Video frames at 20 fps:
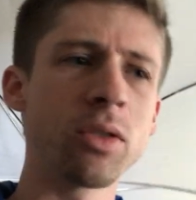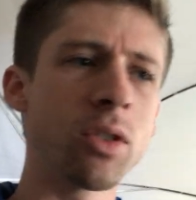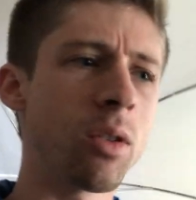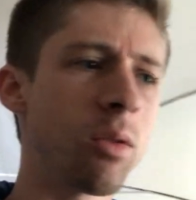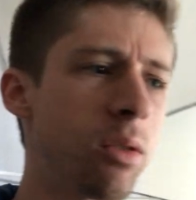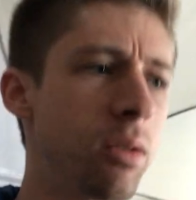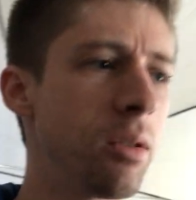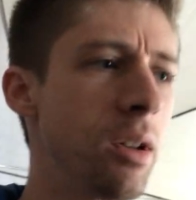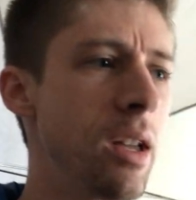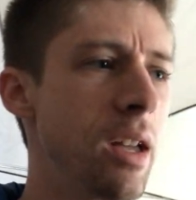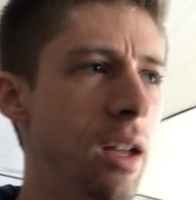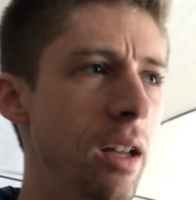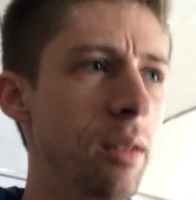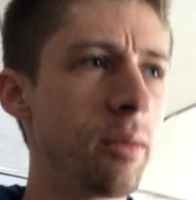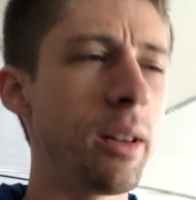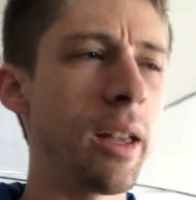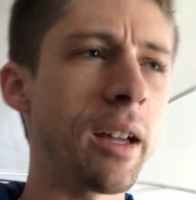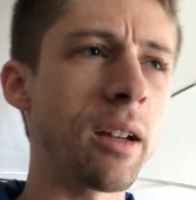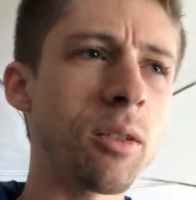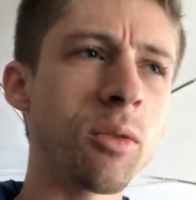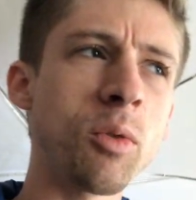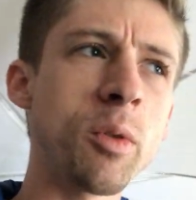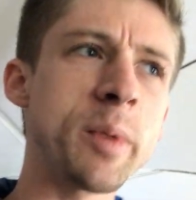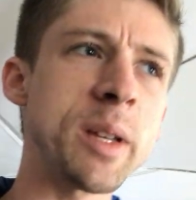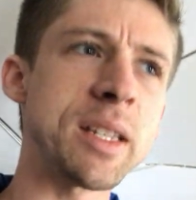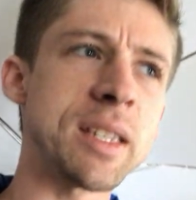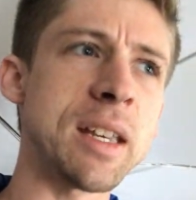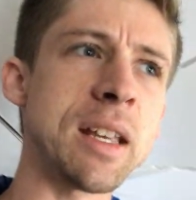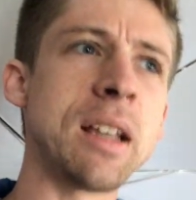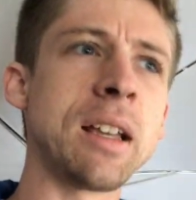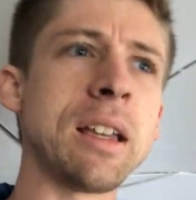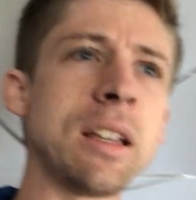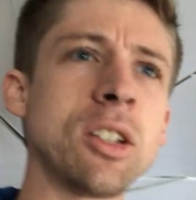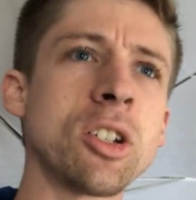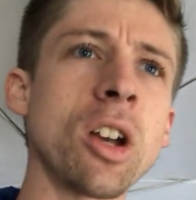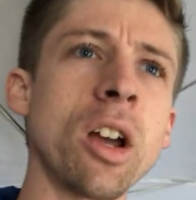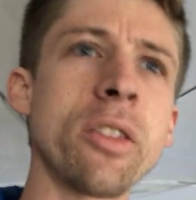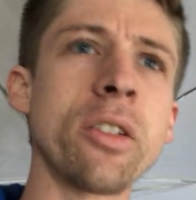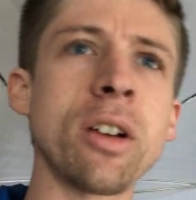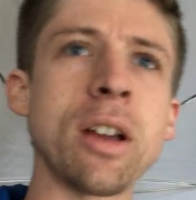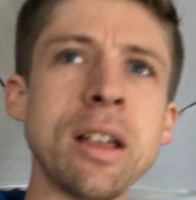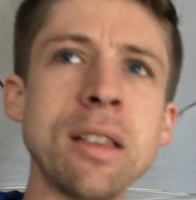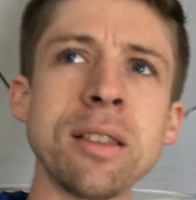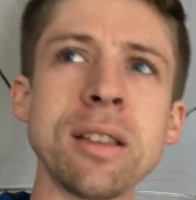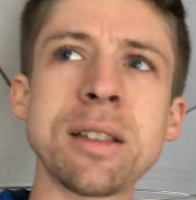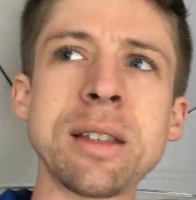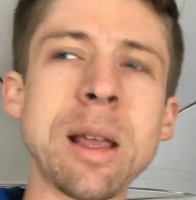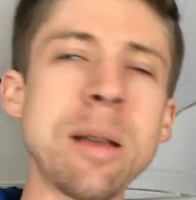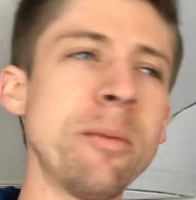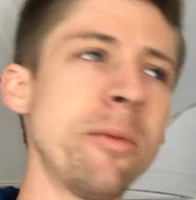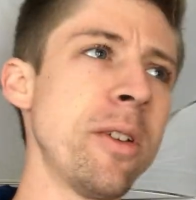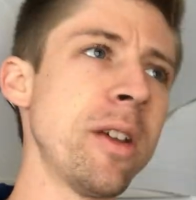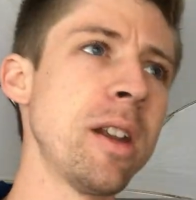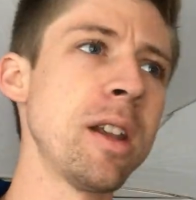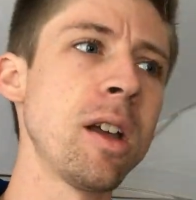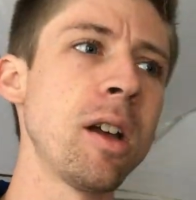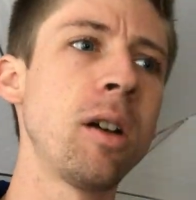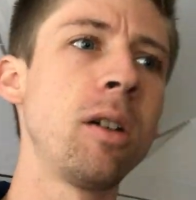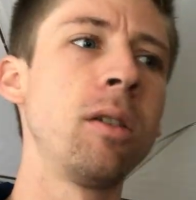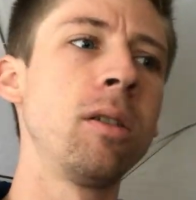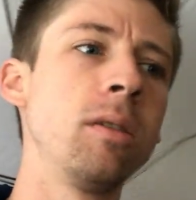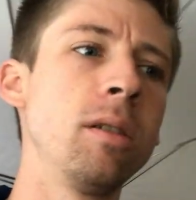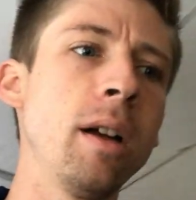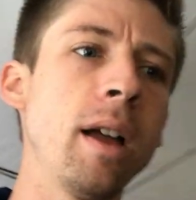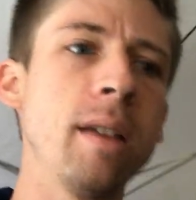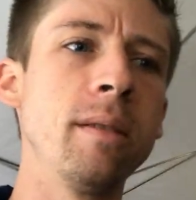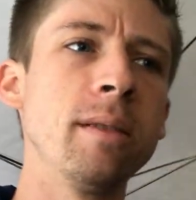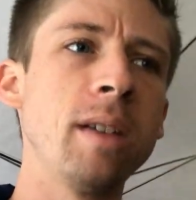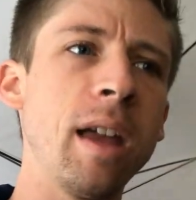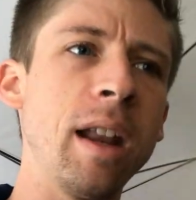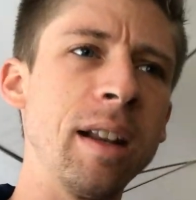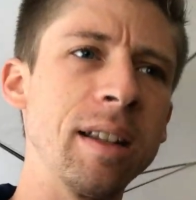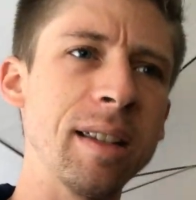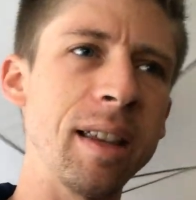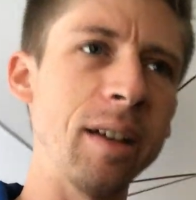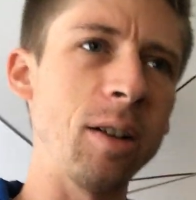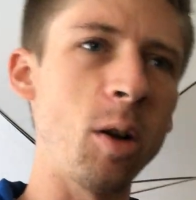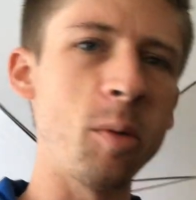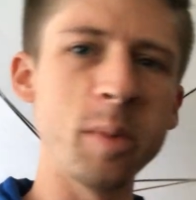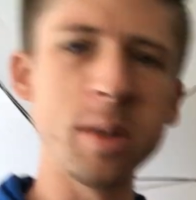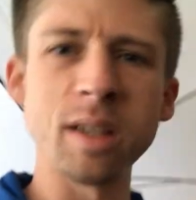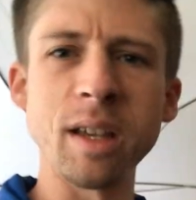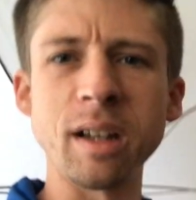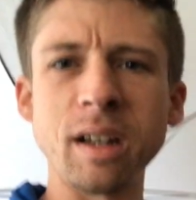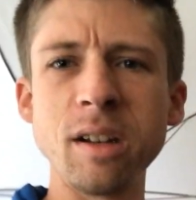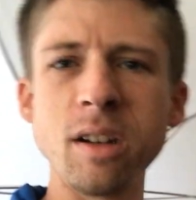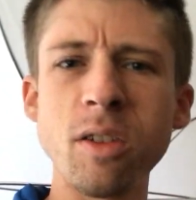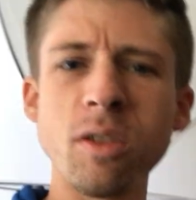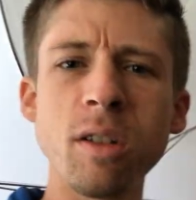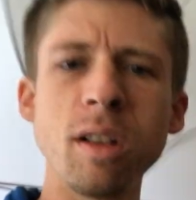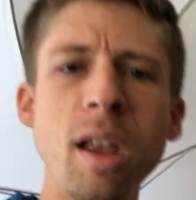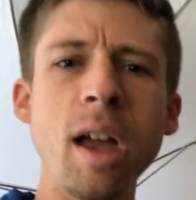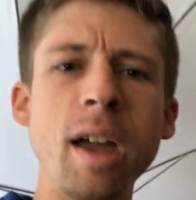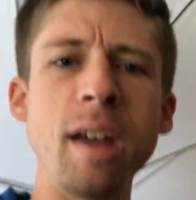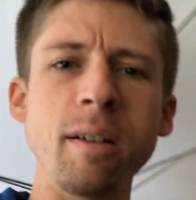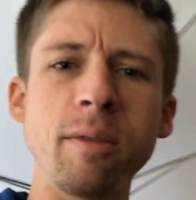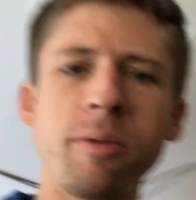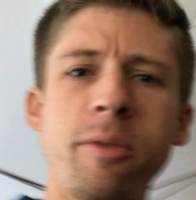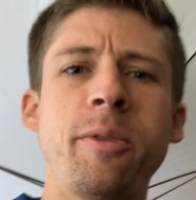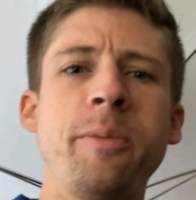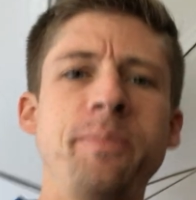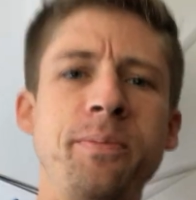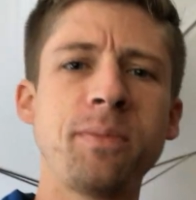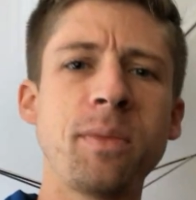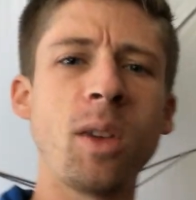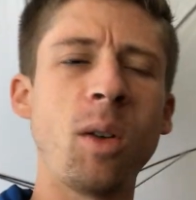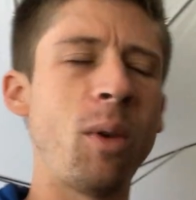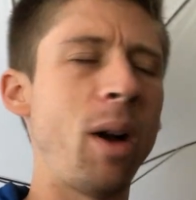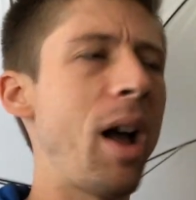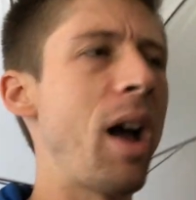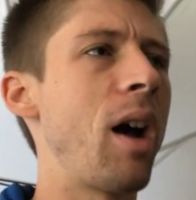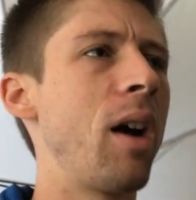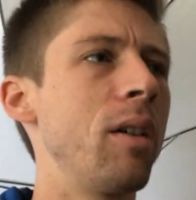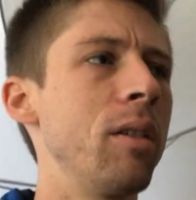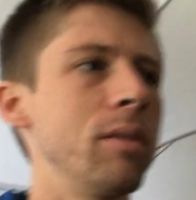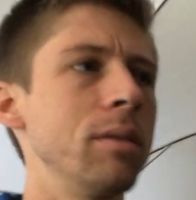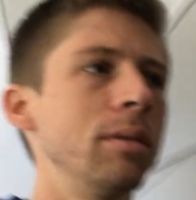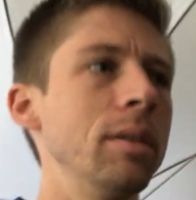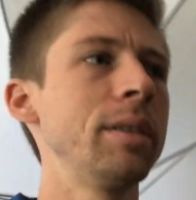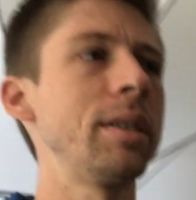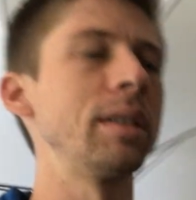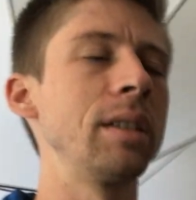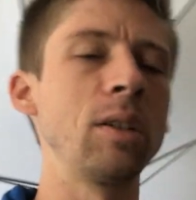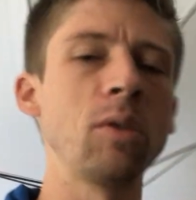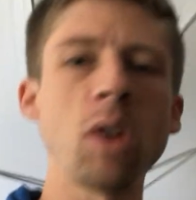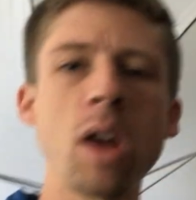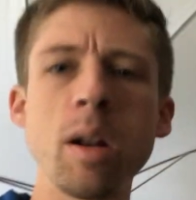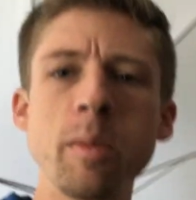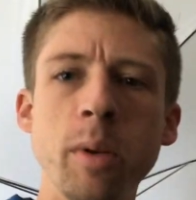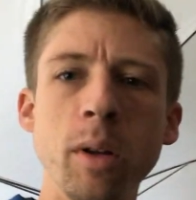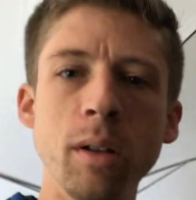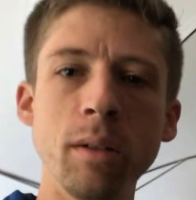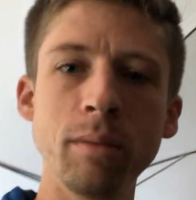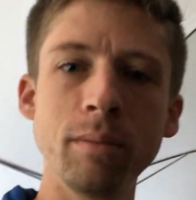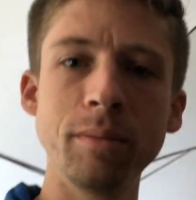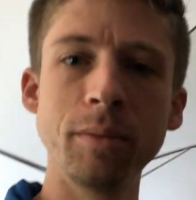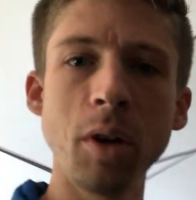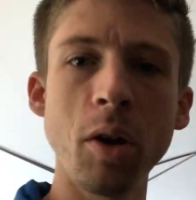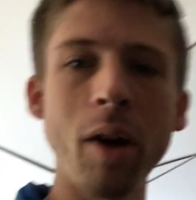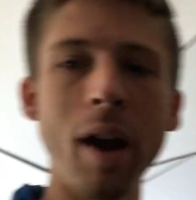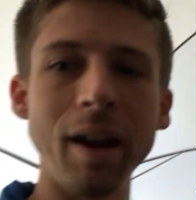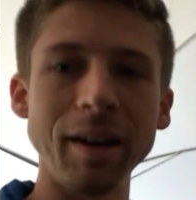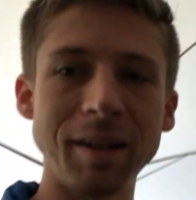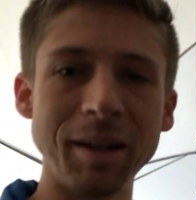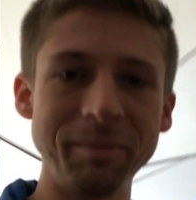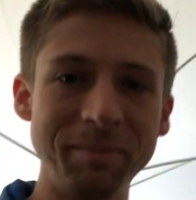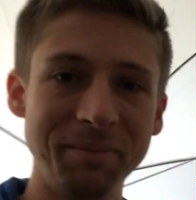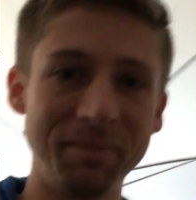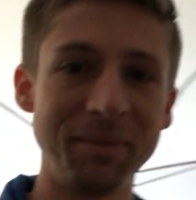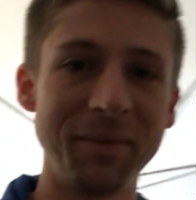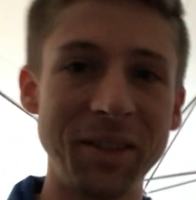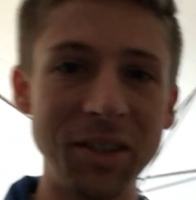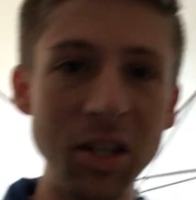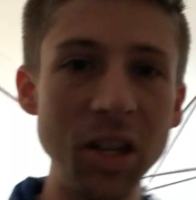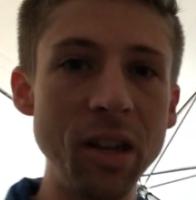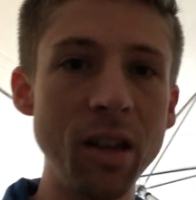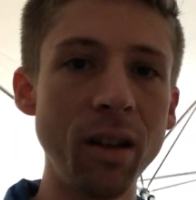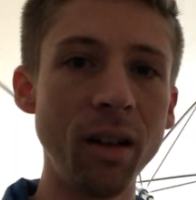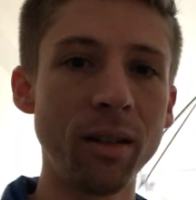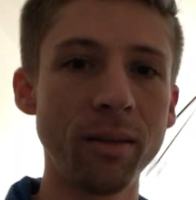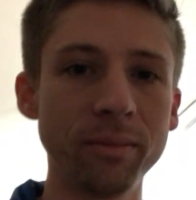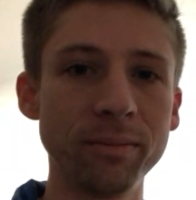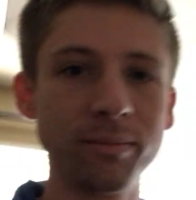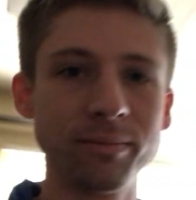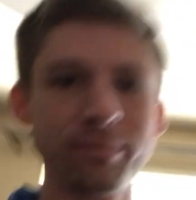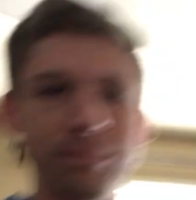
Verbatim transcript: So, we'll, like, we'll be seeing each other in the same video. And it's like almost like another life. Wow. This is incredible. All right. See ya.